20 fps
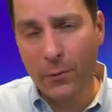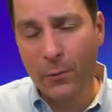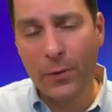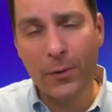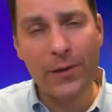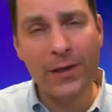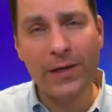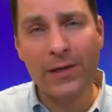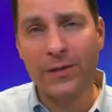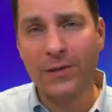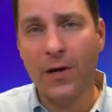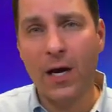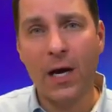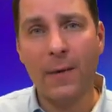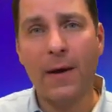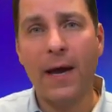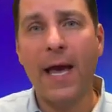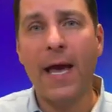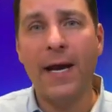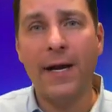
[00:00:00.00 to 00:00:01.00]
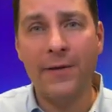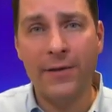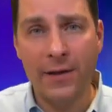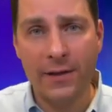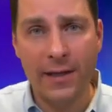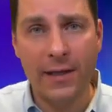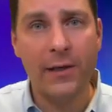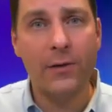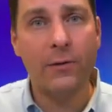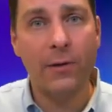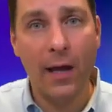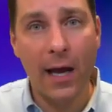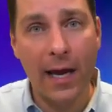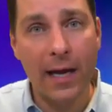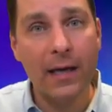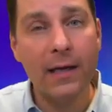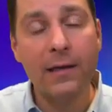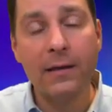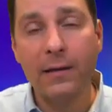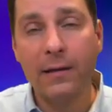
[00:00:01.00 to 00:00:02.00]
We really can talk about anything that you
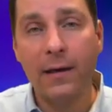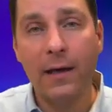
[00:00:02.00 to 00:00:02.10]
like.